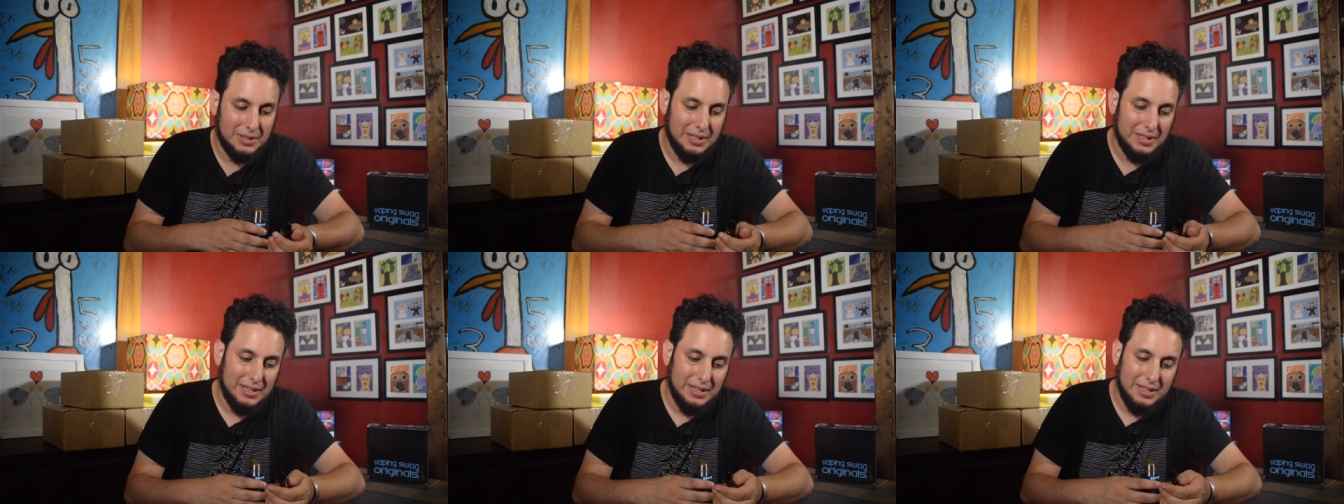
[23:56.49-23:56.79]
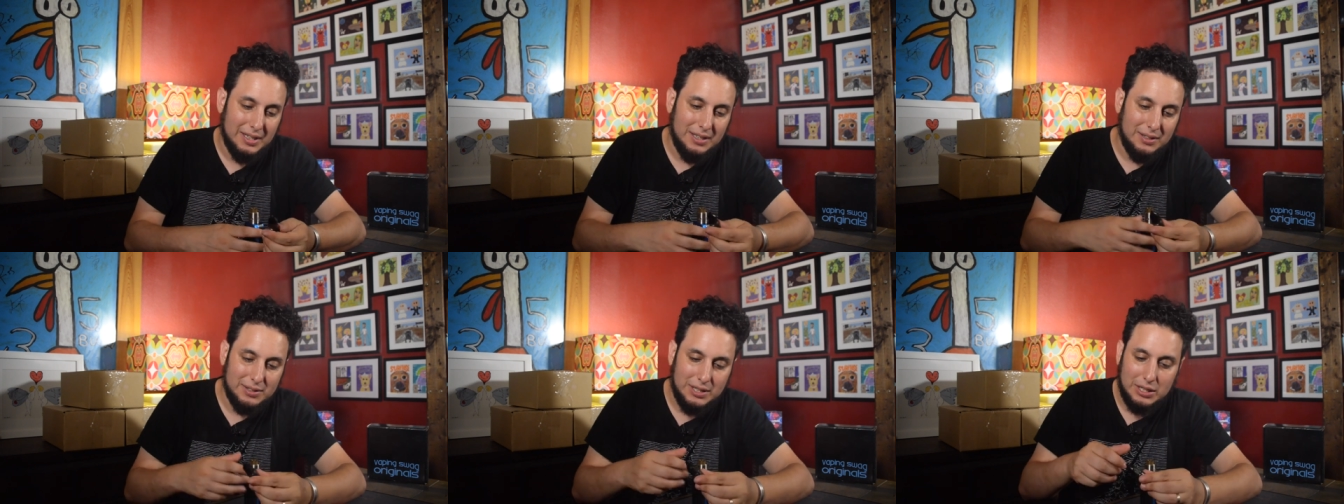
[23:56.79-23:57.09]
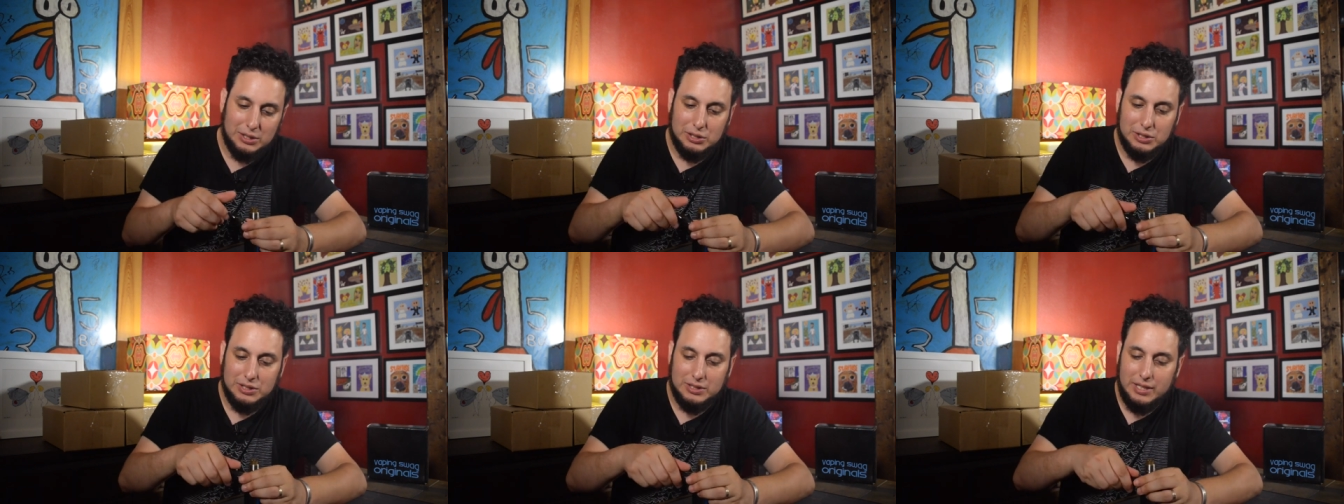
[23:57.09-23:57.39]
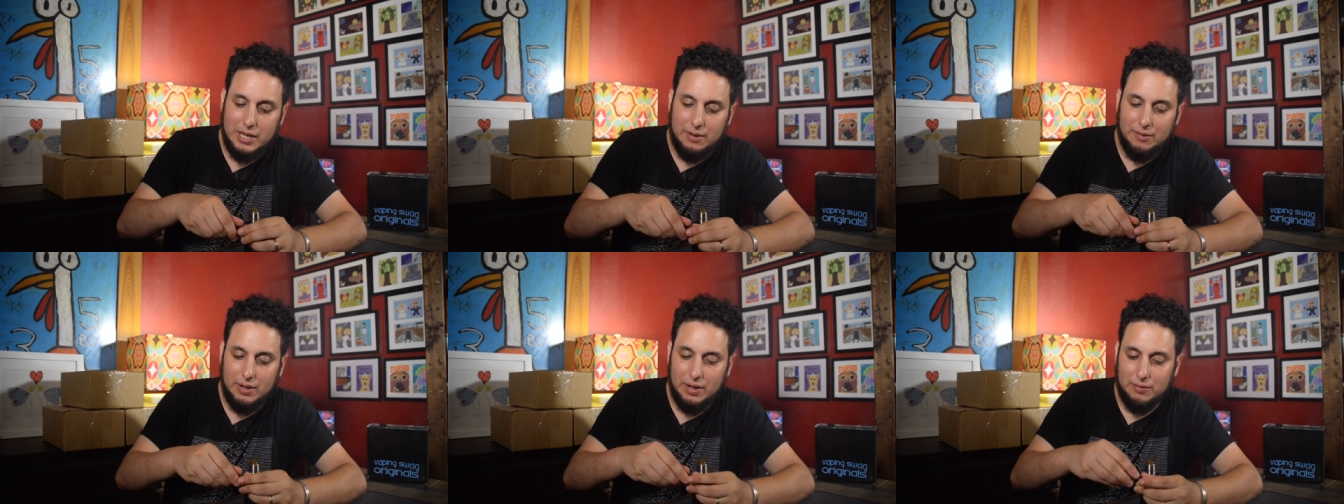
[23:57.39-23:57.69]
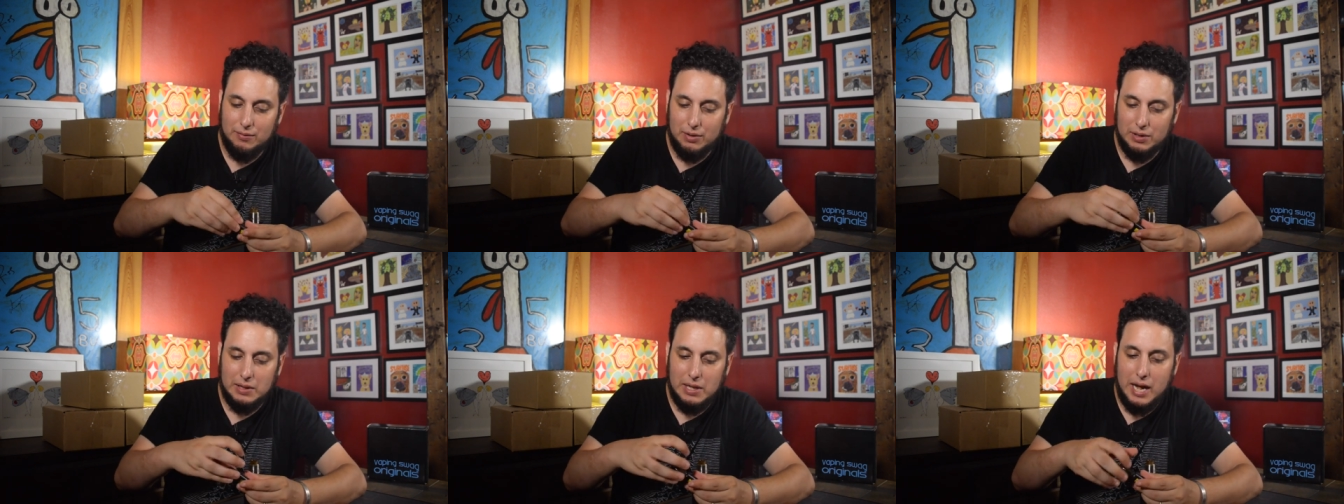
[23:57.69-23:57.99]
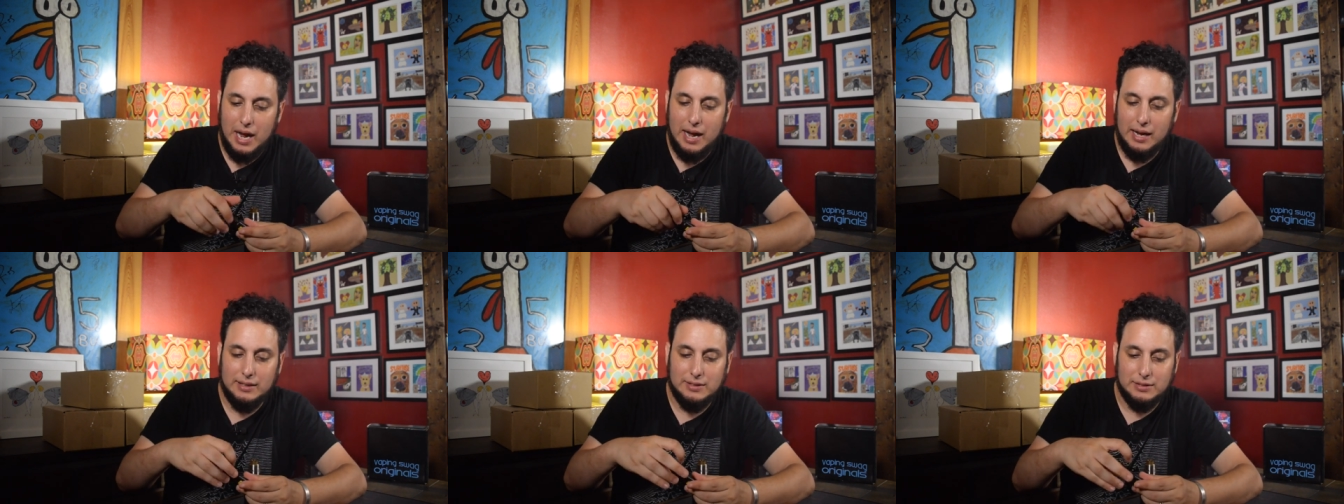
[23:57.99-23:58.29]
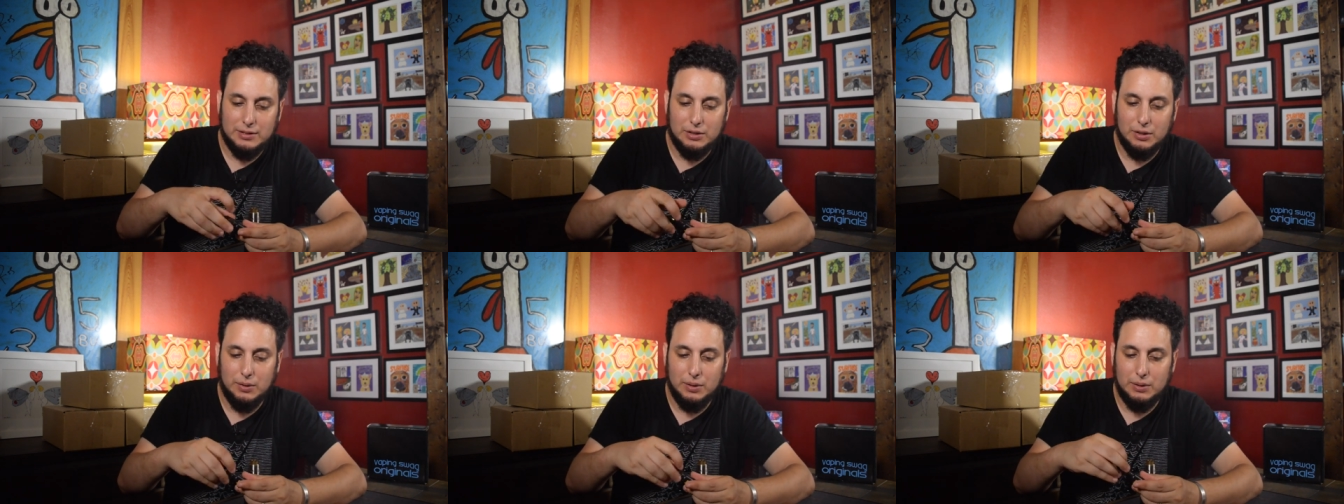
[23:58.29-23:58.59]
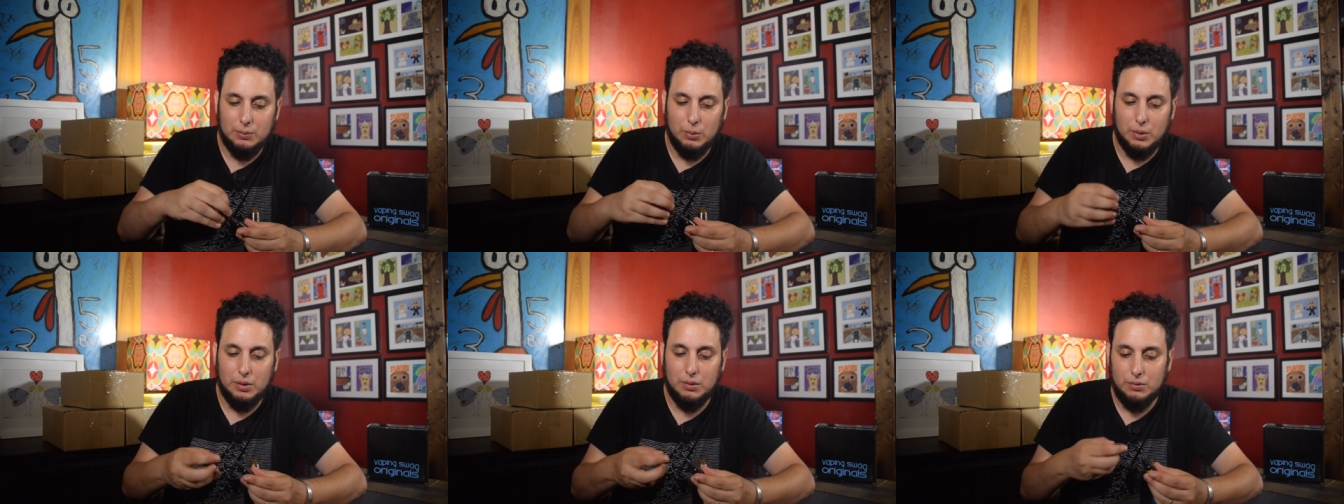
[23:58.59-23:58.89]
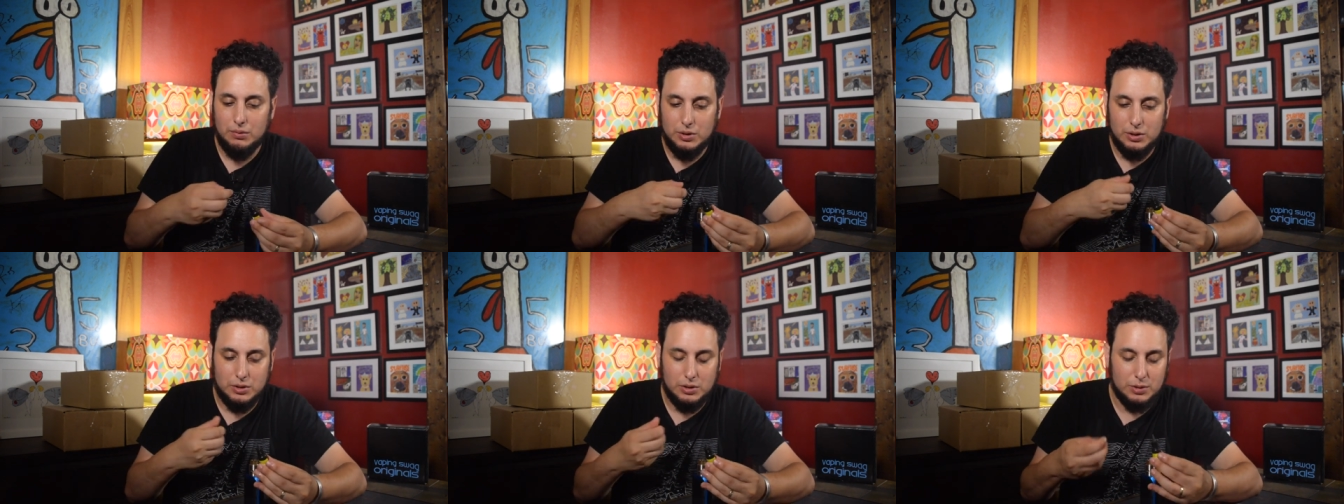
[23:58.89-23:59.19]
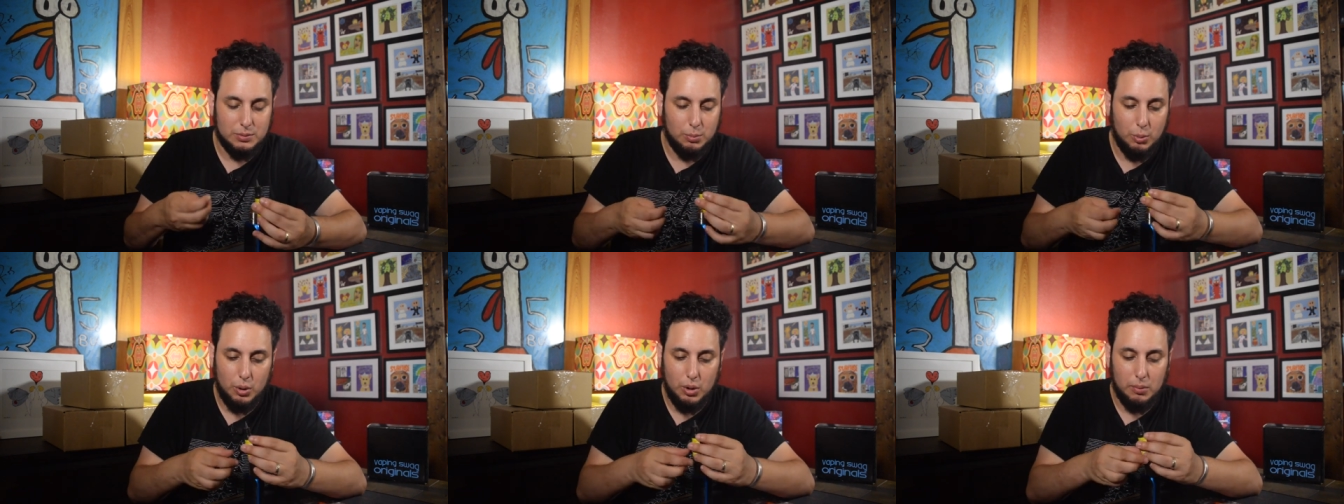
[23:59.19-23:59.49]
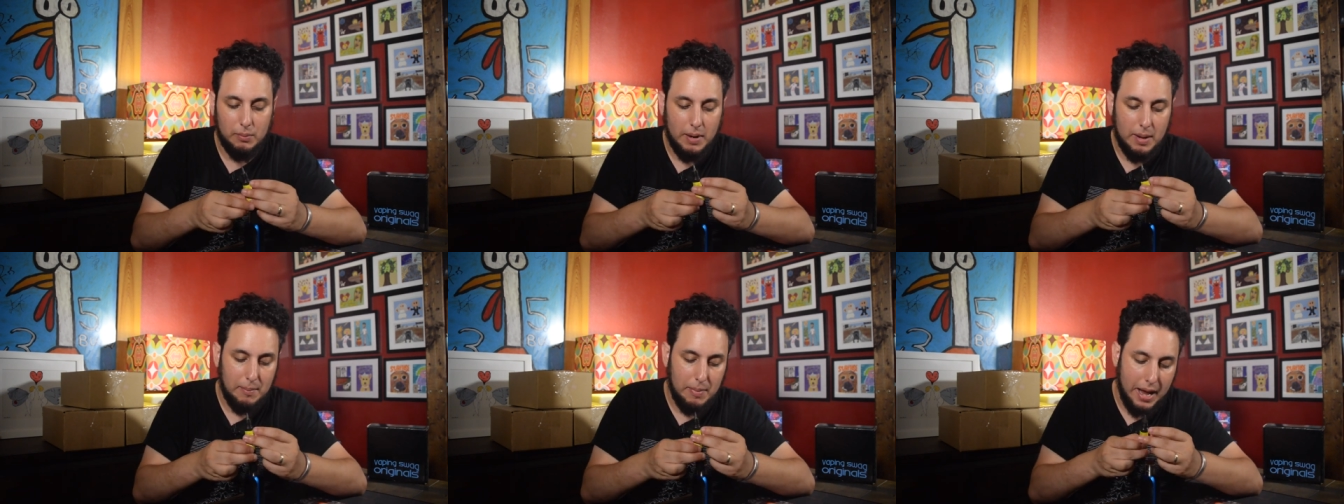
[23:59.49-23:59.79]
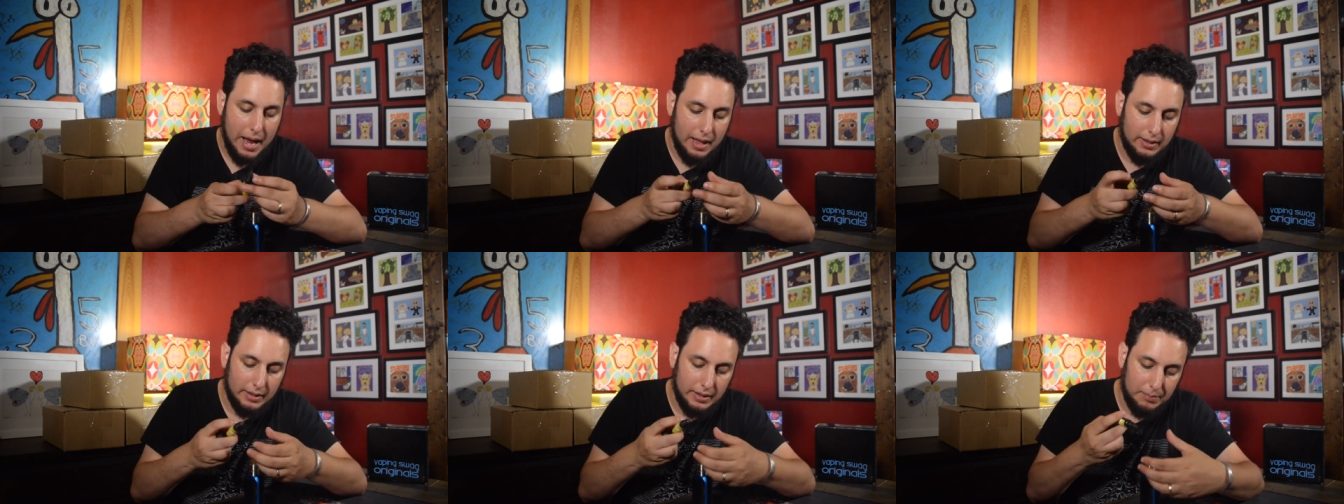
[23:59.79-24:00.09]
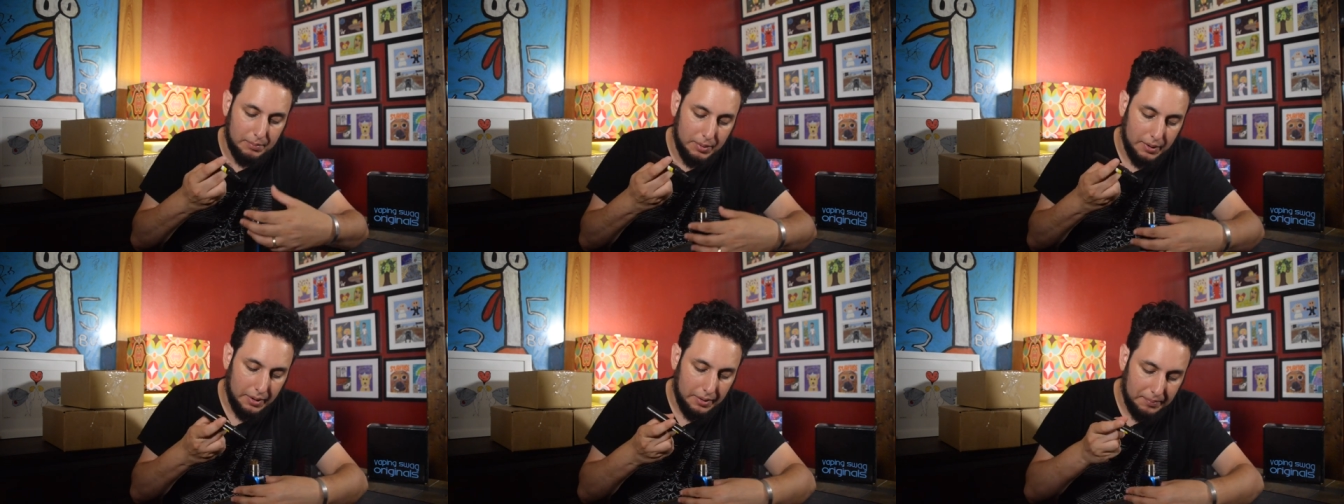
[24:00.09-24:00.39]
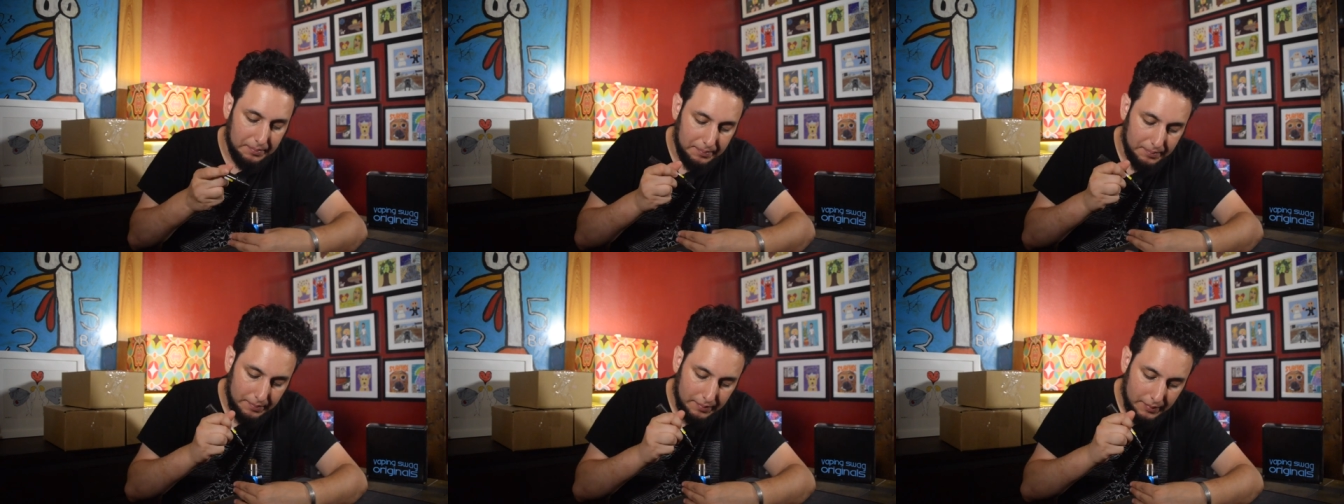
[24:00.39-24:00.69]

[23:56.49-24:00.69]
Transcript: I was actually saving it for last so it wouldn't just spoil my palate, but